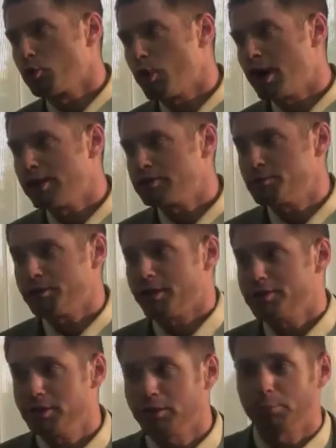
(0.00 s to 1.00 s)
wants
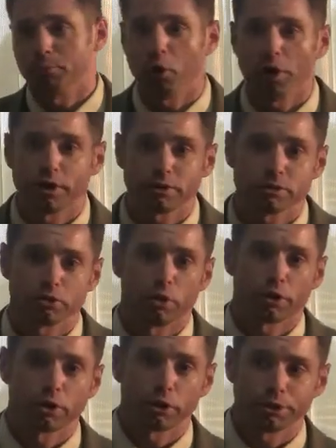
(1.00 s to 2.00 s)
because he can appoint us to
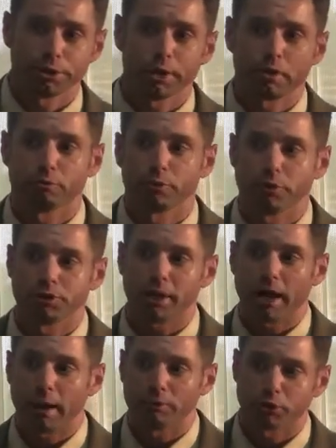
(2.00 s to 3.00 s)
a cushy government
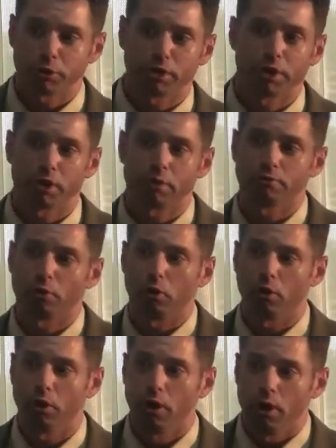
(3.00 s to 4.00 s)
job so we can get our
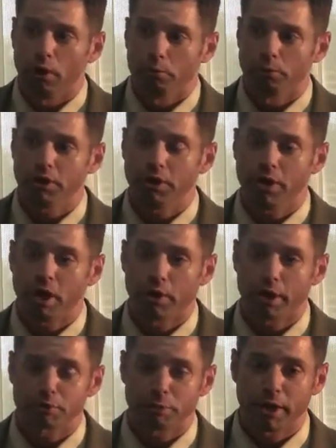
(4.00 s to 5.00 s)
full
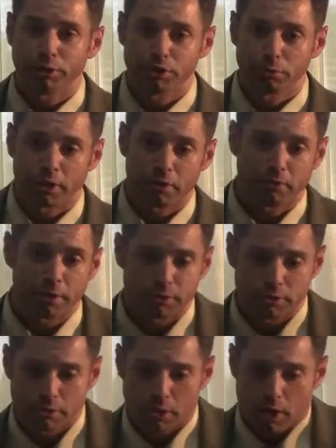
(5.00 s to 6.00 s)
PERS pension
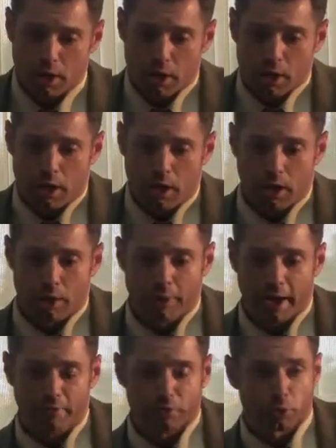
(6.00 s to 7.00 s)
benefits
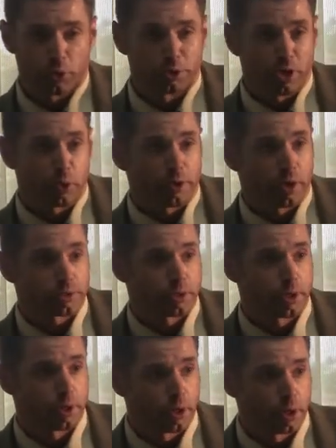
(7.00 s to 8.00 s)
after we're done with our
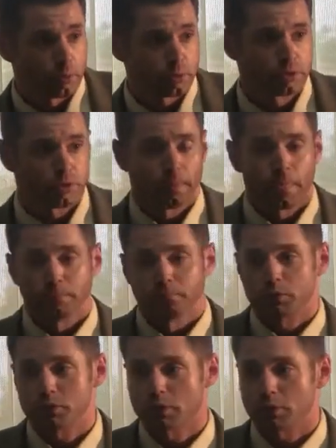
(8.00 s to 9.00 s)
terms.
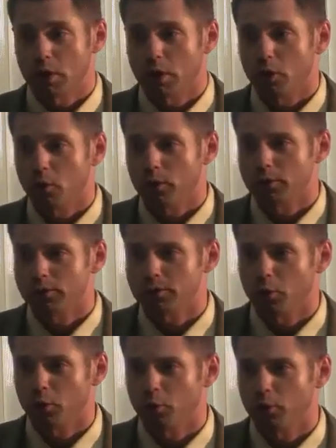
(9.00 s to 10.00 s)
So
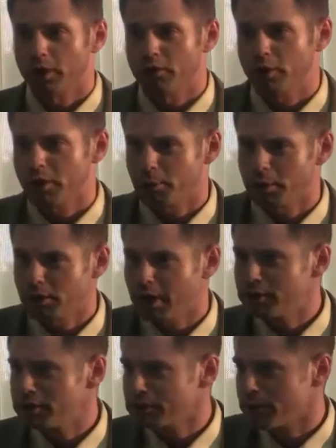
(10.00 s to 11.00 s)
if we could be
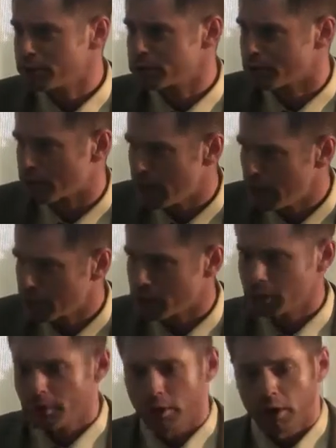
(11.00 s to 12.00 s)
legislators
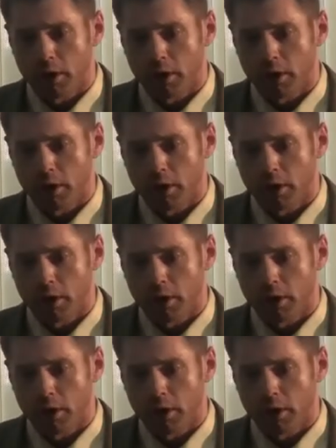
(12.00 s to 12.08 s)
forever,